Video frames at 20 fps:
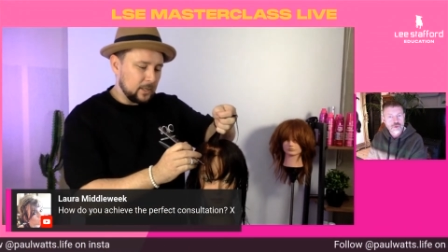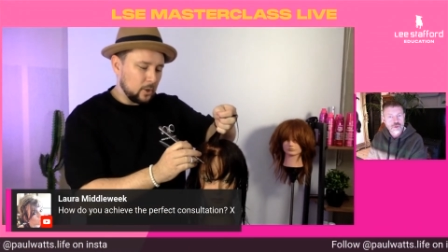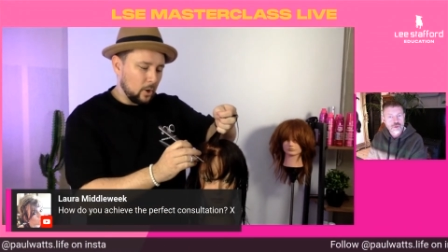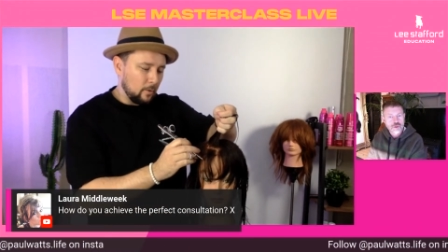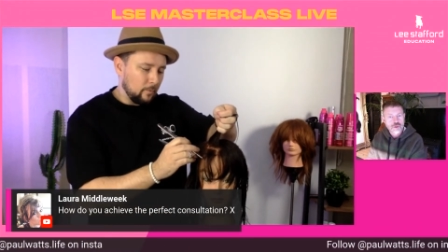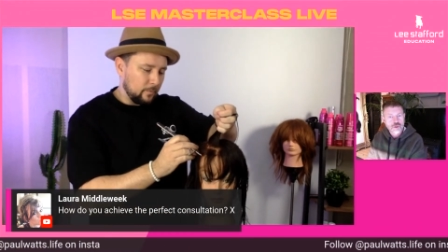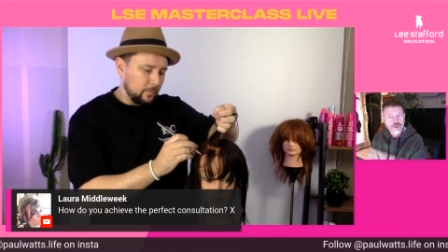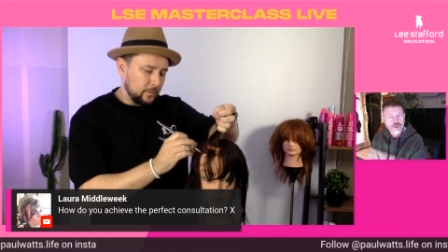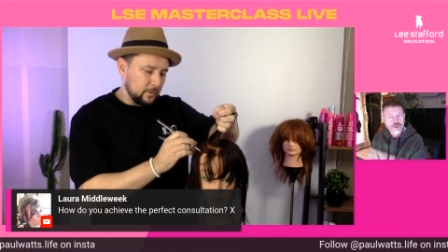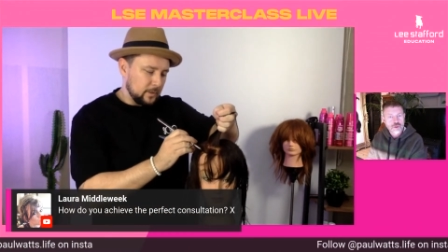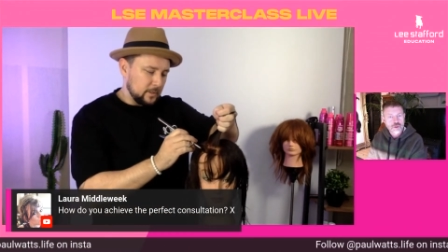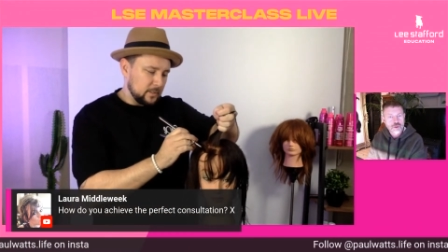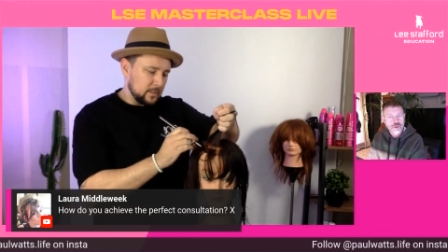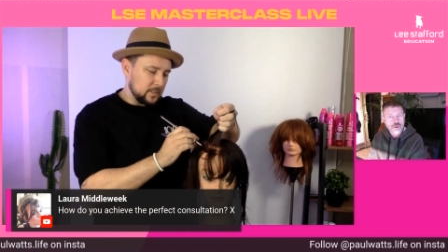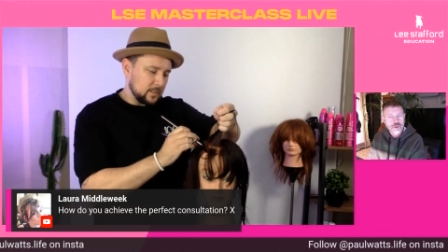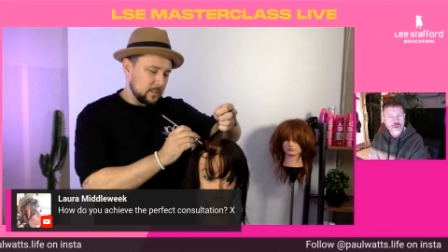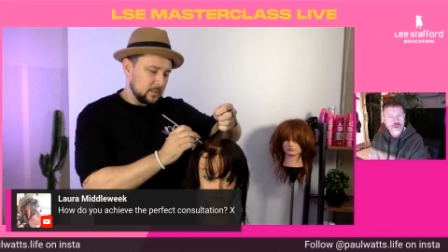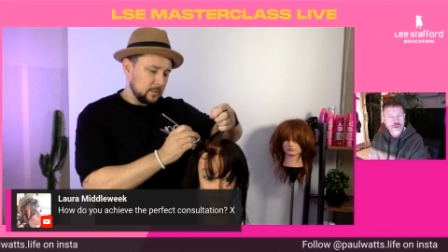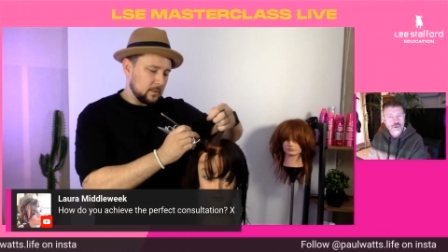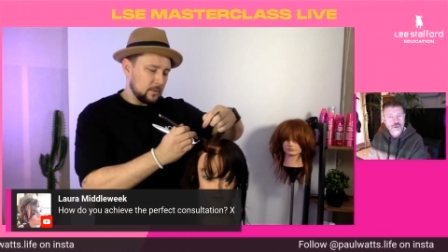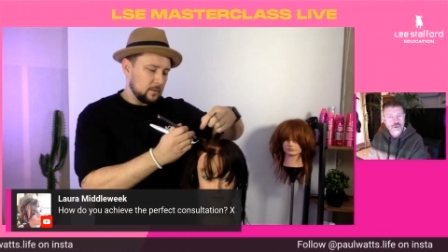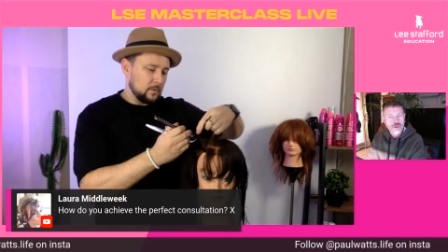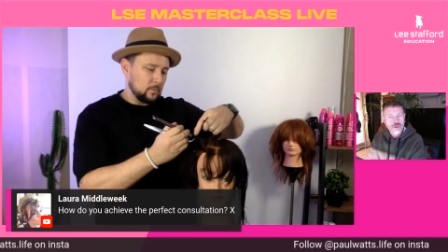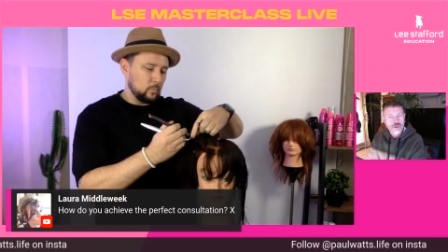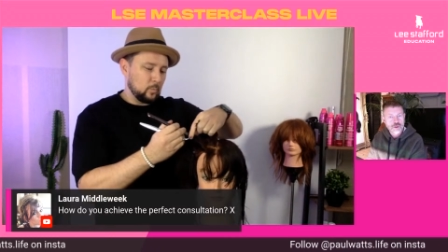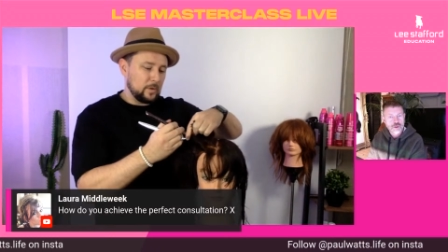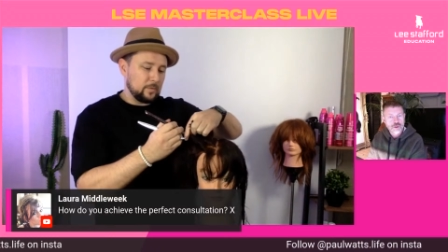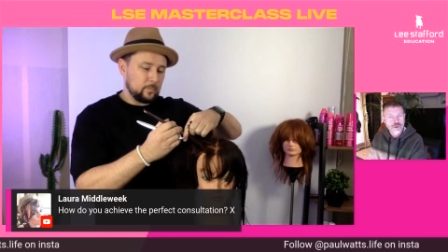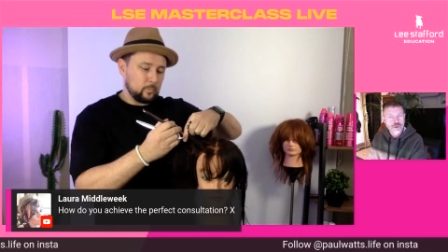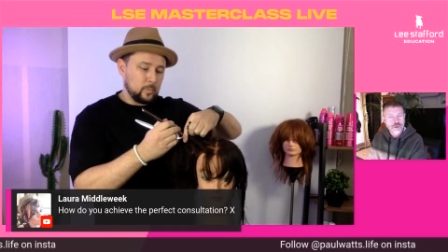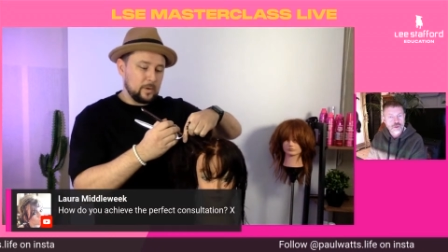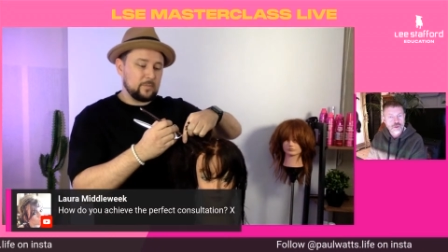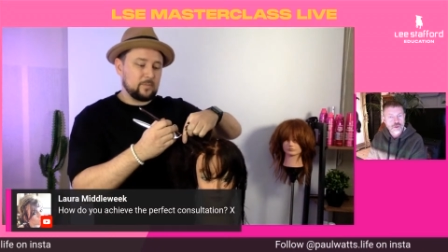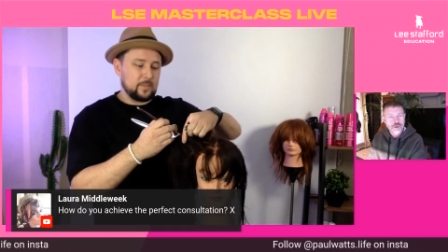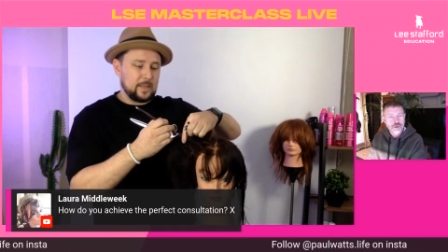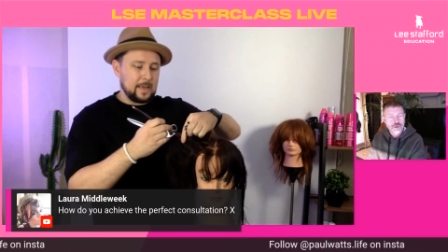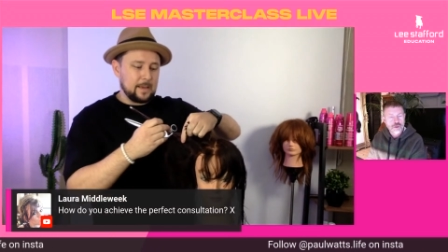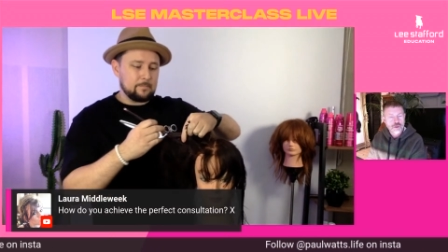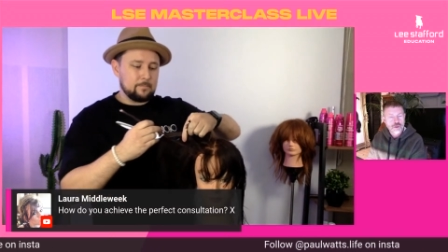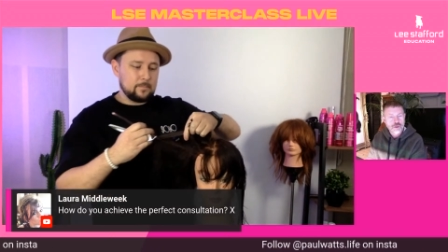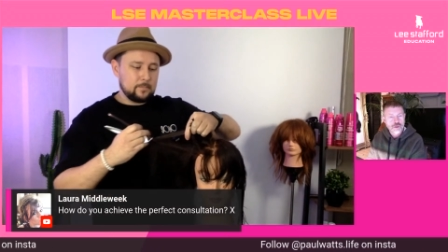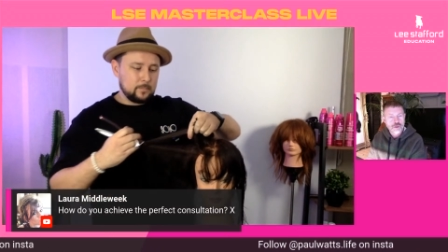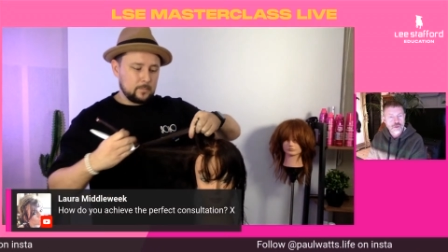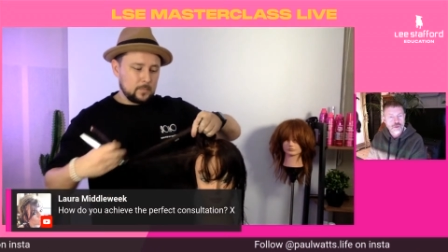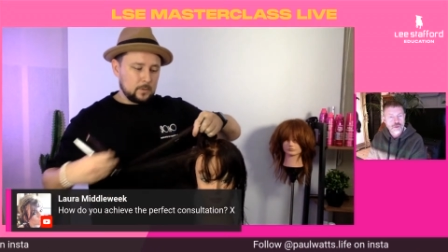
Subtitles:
confidence with them.